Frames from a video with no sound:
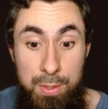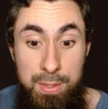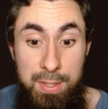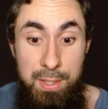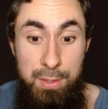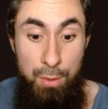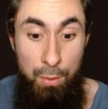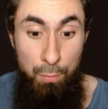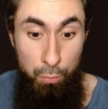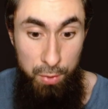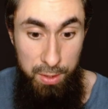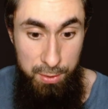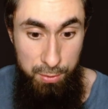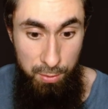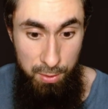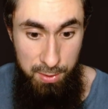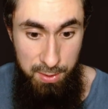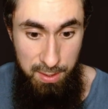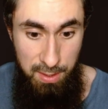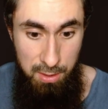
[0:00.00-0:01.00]
these on
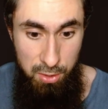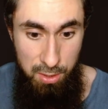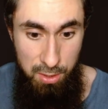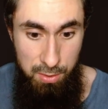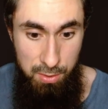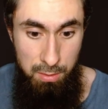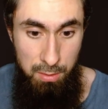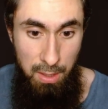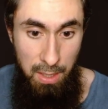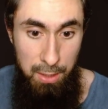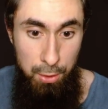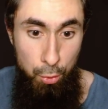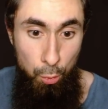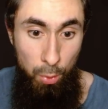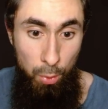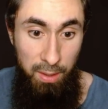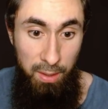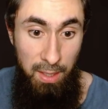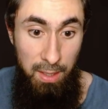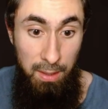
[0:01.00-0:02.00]
resource stages, and you
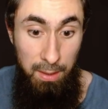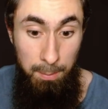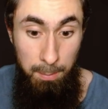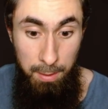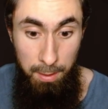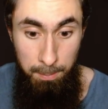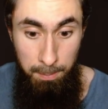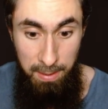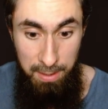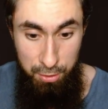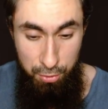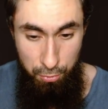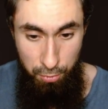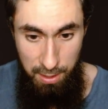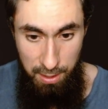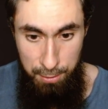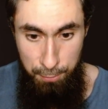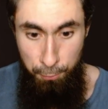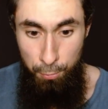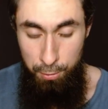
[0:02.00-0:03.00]
will get limited Mage
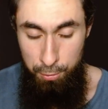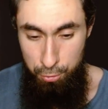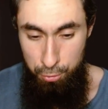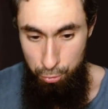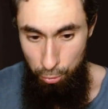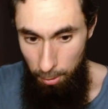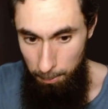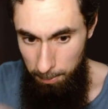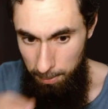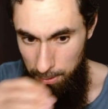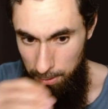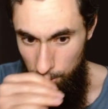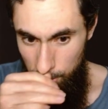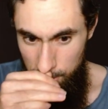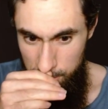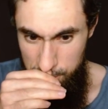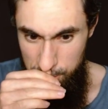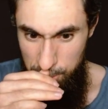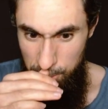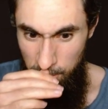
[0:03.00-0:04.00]
crest for the shop, and
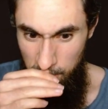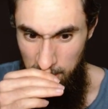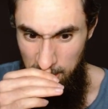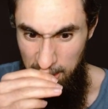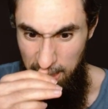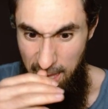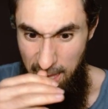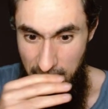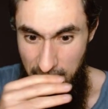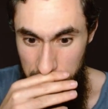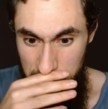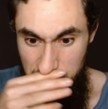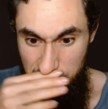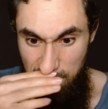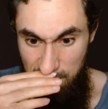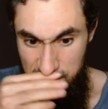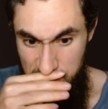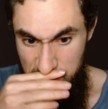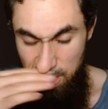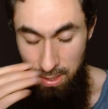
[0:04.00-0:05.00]
also you will get a heavy
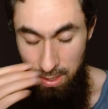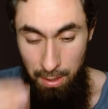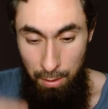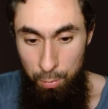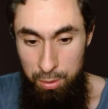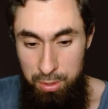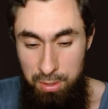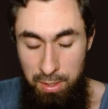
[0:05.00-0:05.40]
chest, which